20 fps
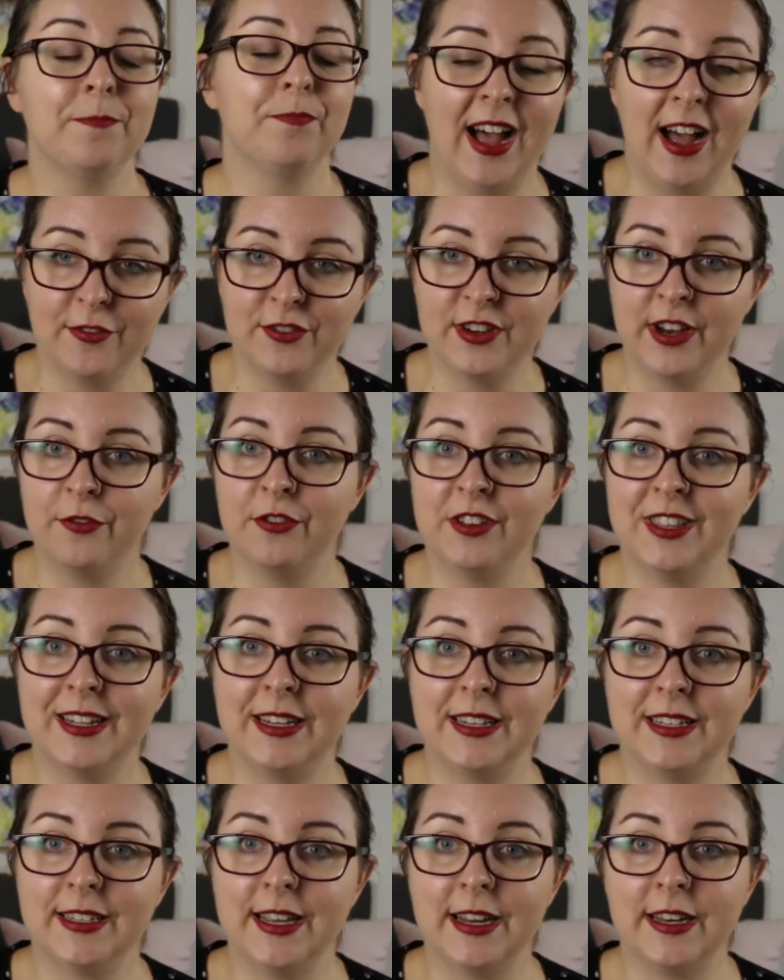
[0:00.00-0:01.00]
After everything
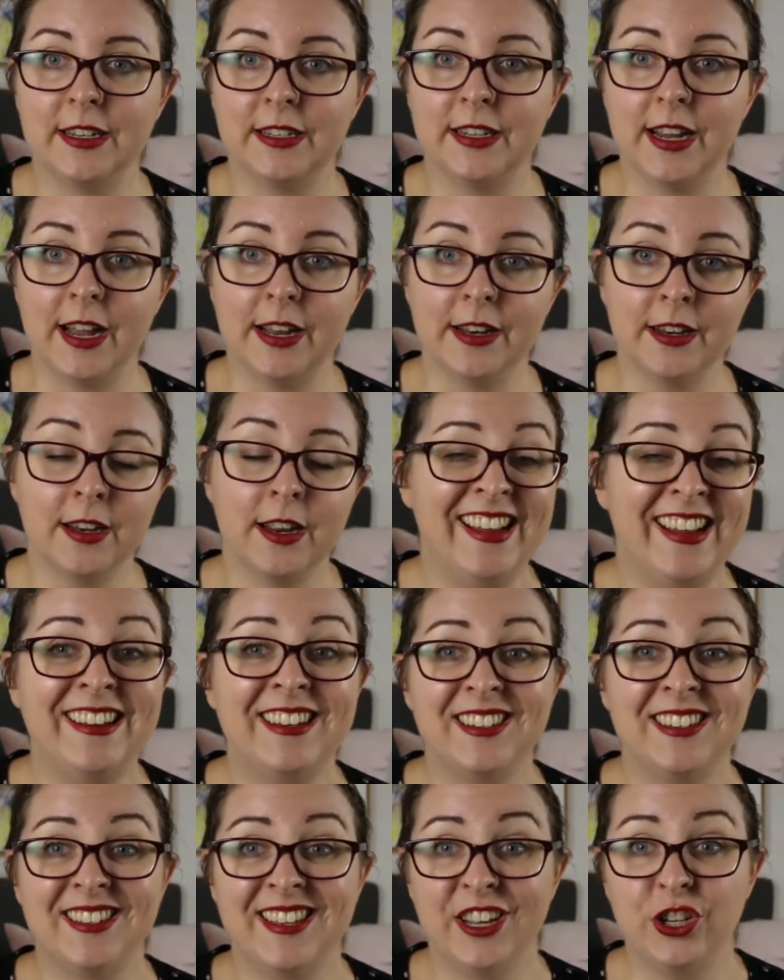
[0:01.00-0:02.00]
is said and done, it
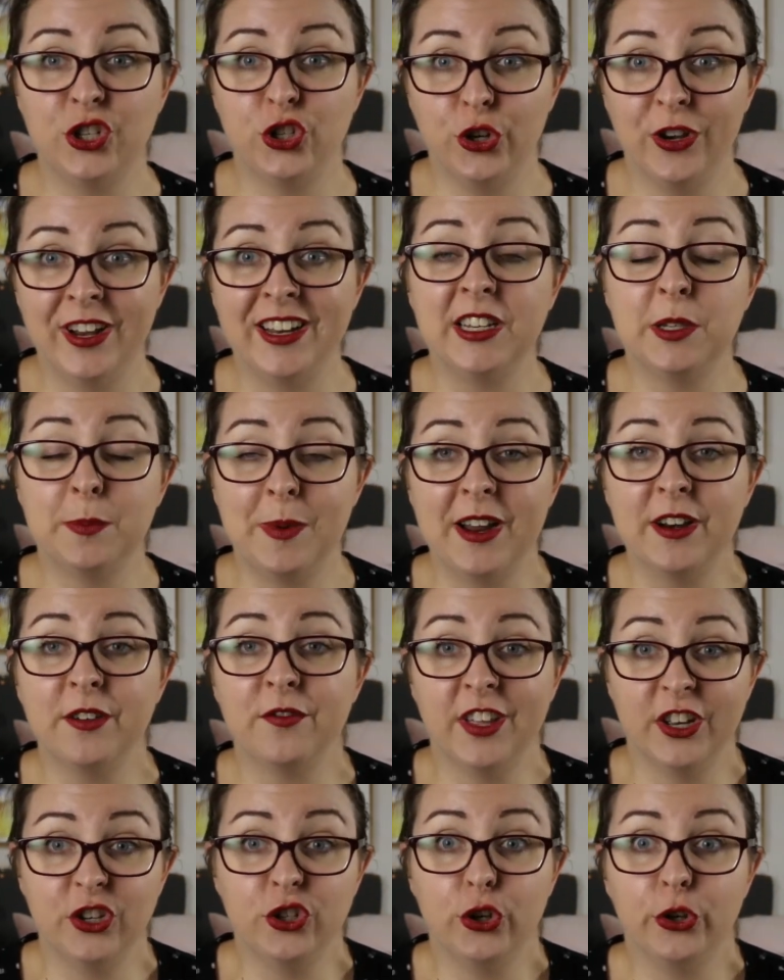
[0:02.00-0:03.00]
is part of
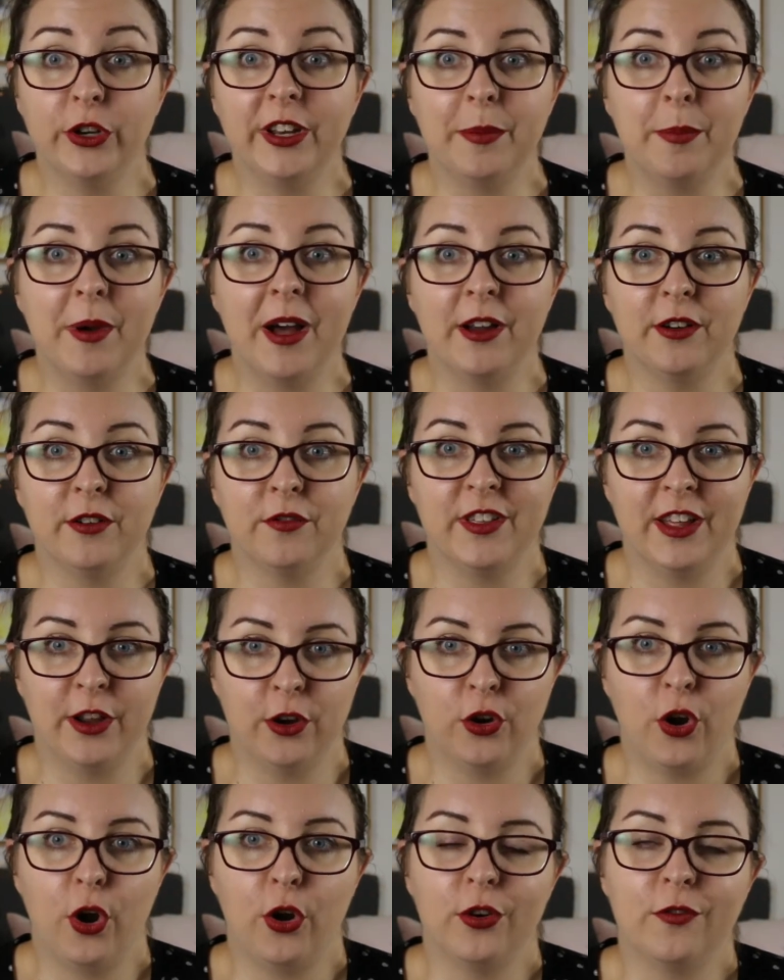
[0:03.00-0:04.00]
their duty, part of their
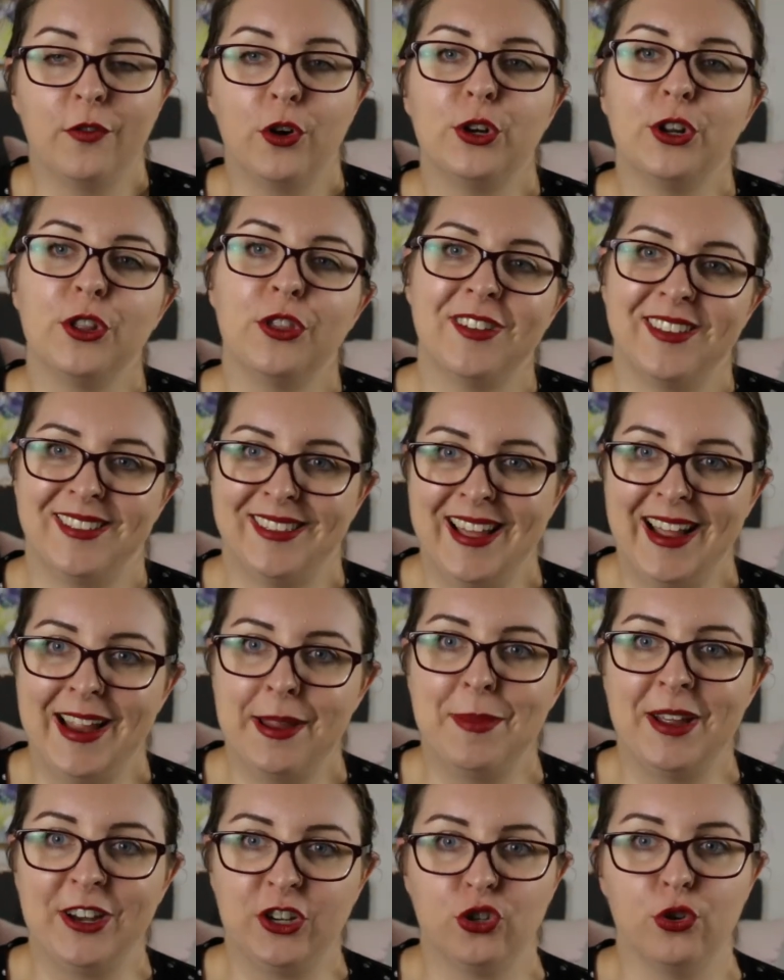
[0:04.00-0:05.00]
code of honor, that they
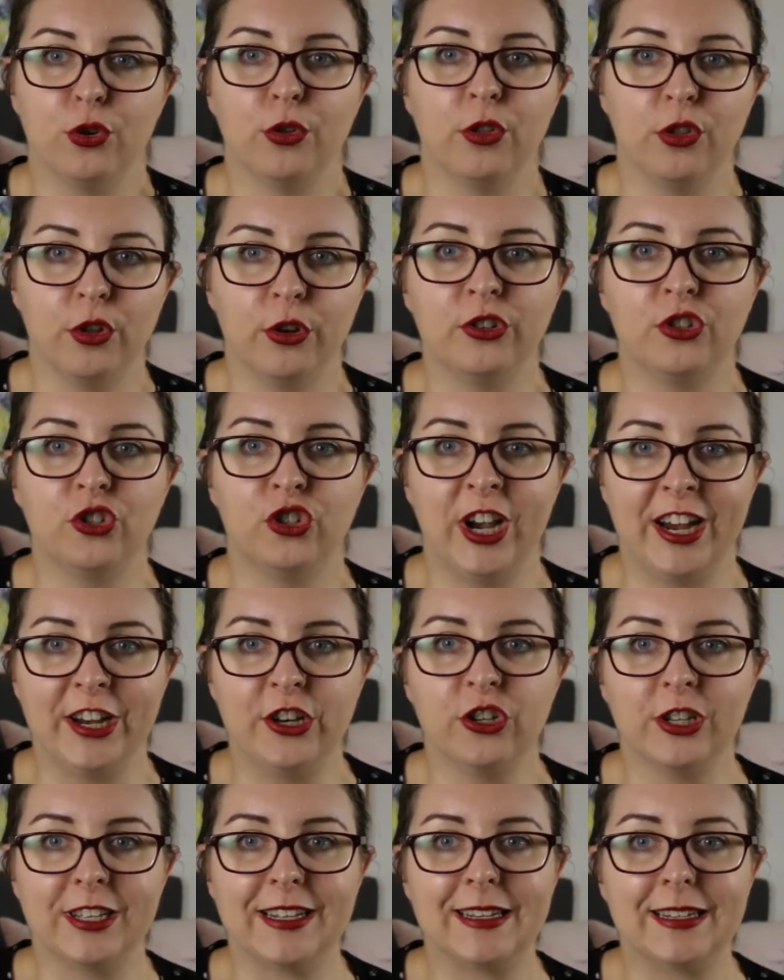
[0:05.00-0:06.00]
make sure that those
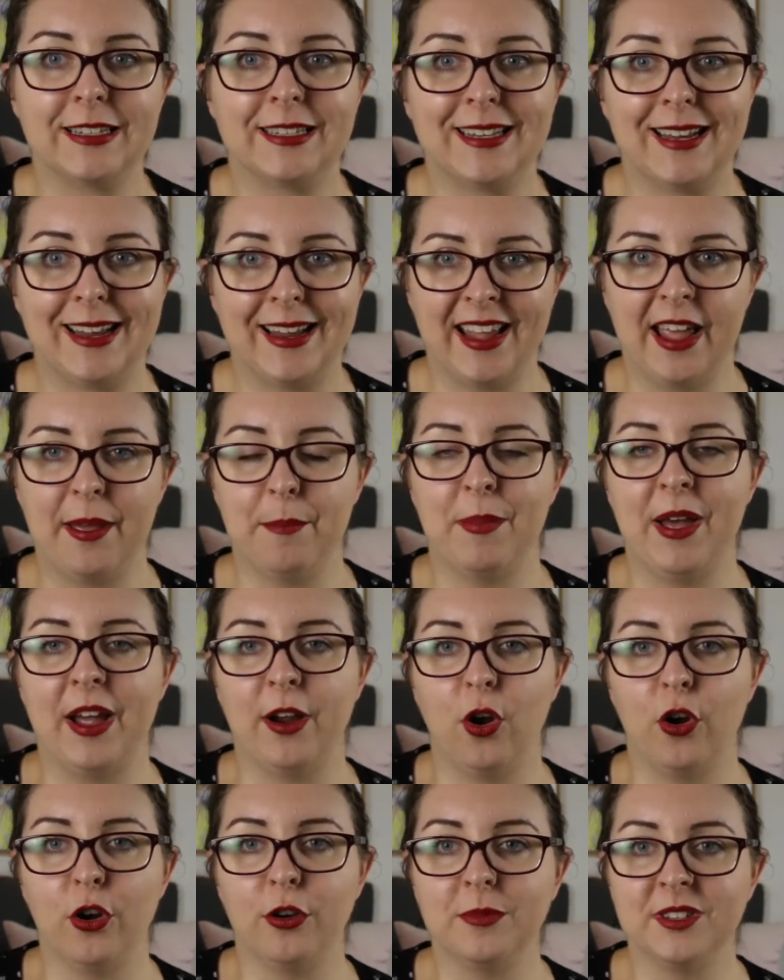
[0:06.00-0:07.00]
changelings get back
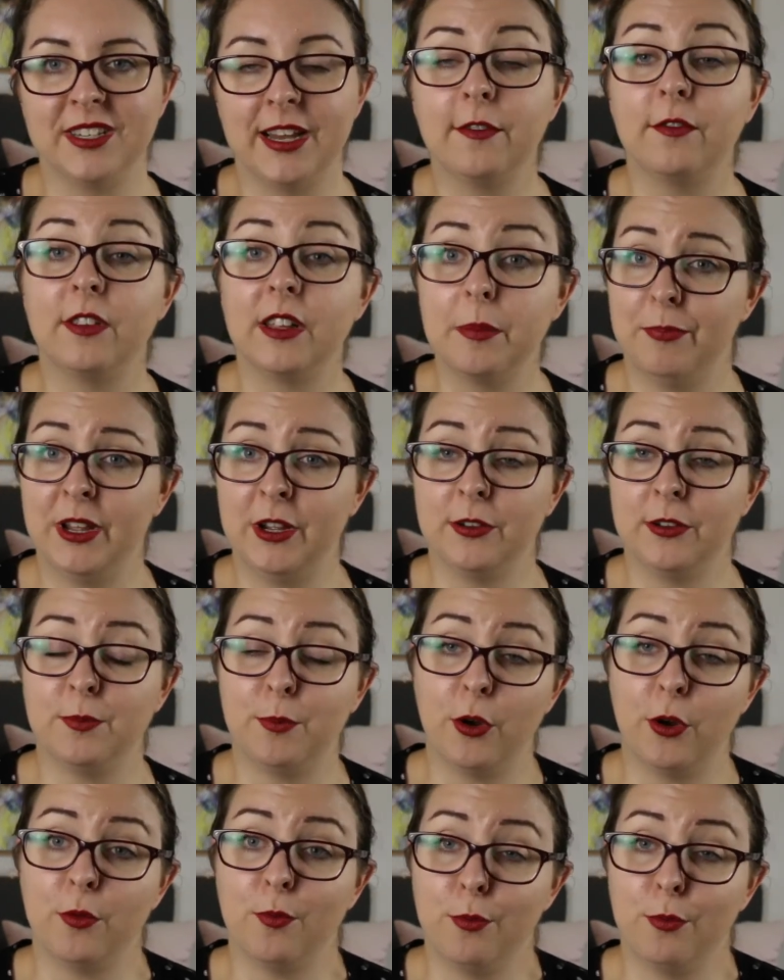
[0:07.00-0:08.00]
home safely, because
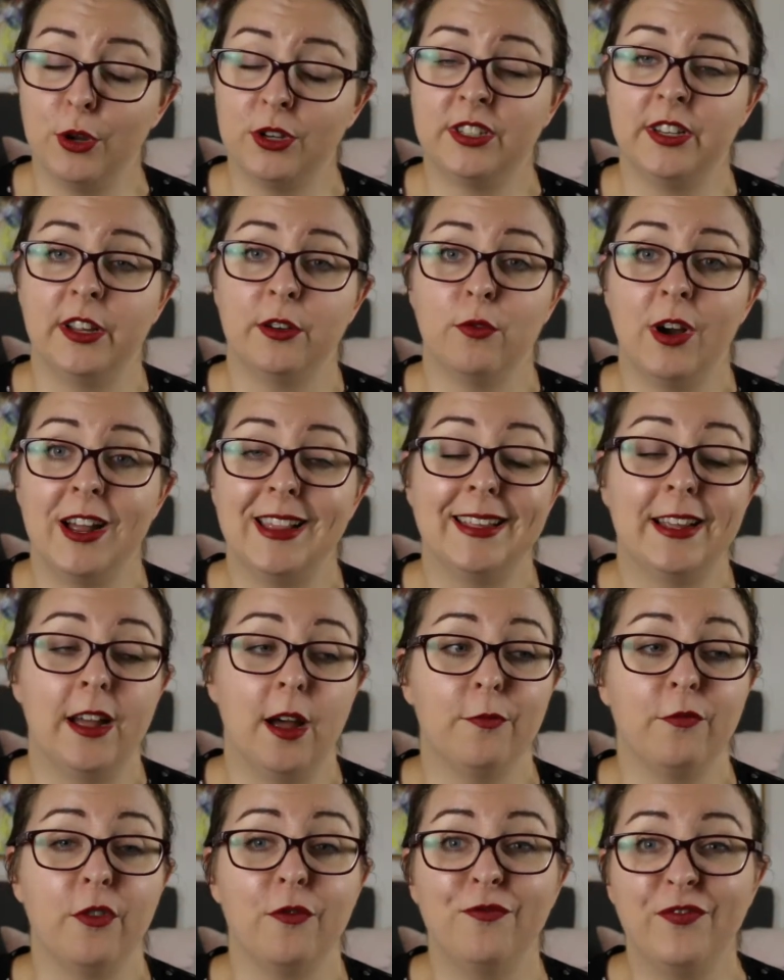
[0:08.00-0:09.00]
both Mercy and Riley
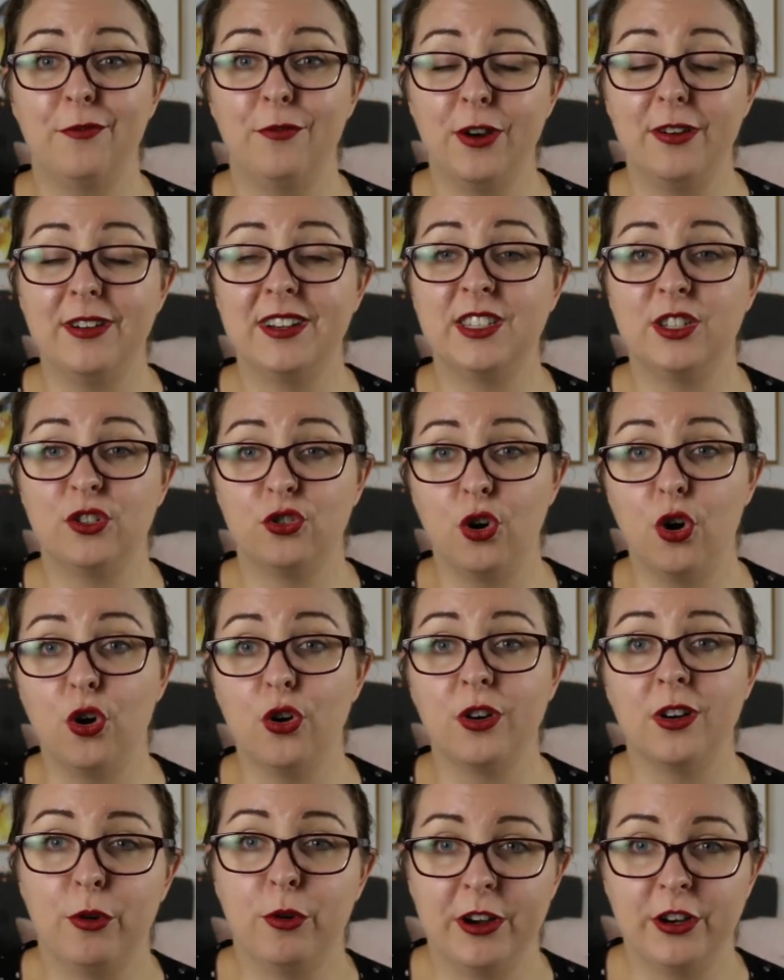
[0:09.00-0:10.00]
come from very
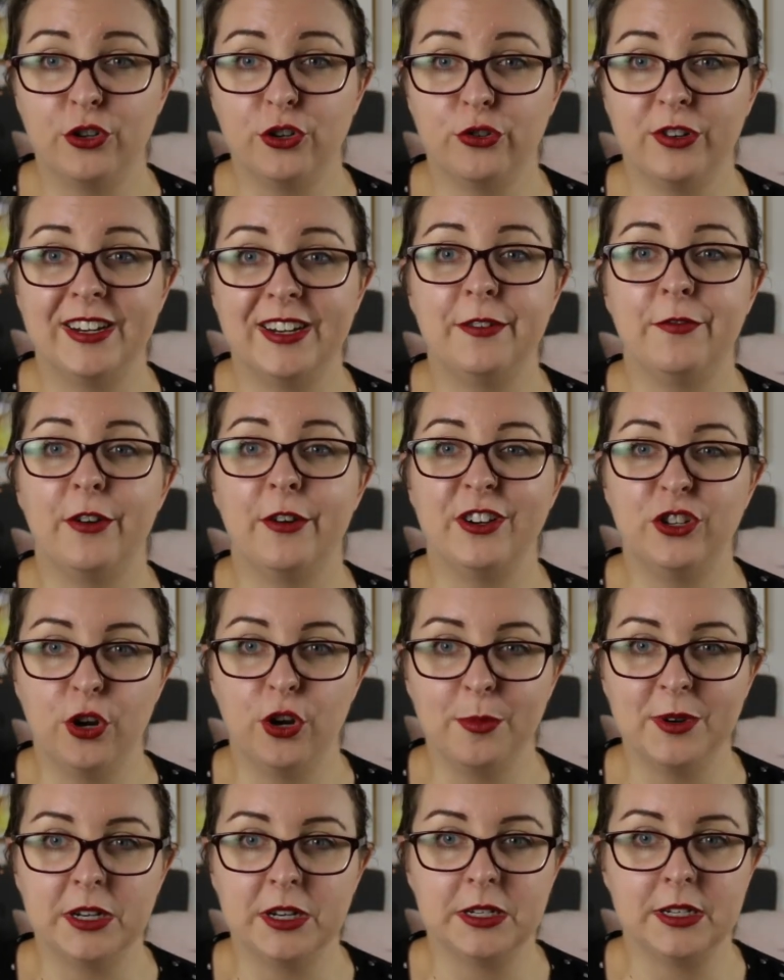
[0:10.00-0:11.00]
strong, predatory, very
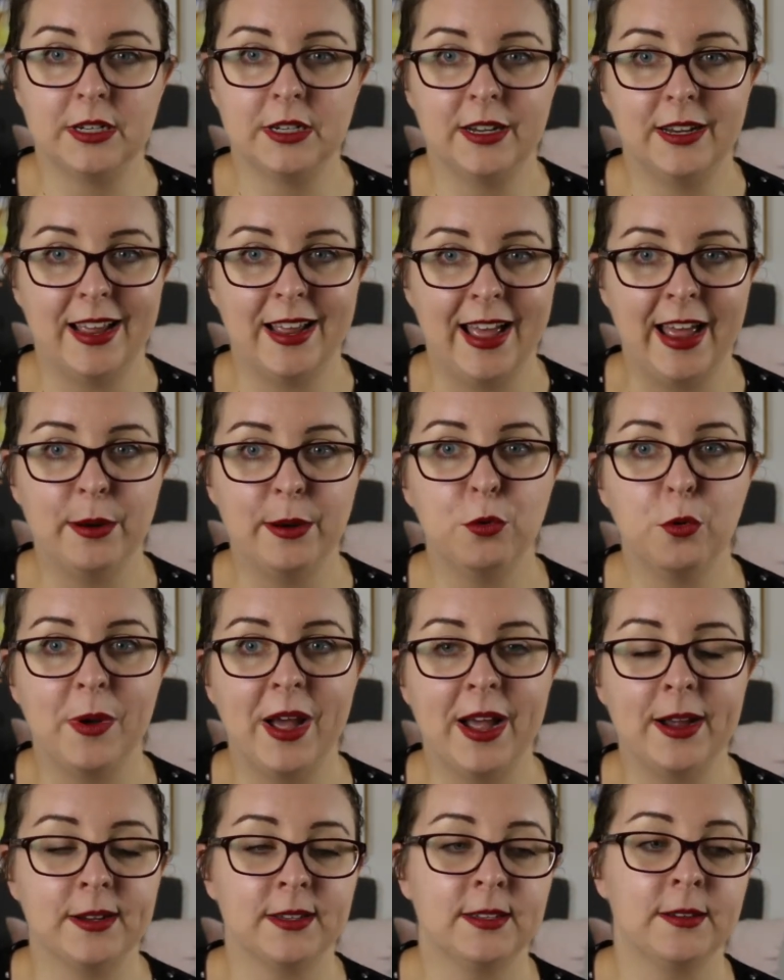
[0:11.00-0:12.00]
dominant animal
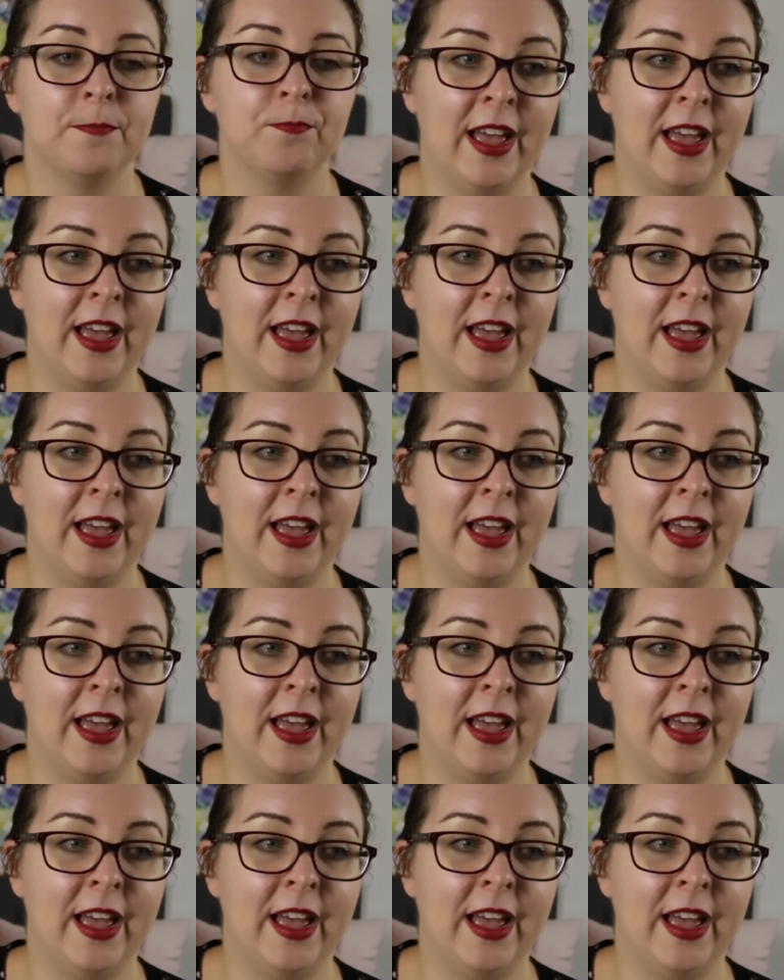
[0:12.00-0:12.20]
packs.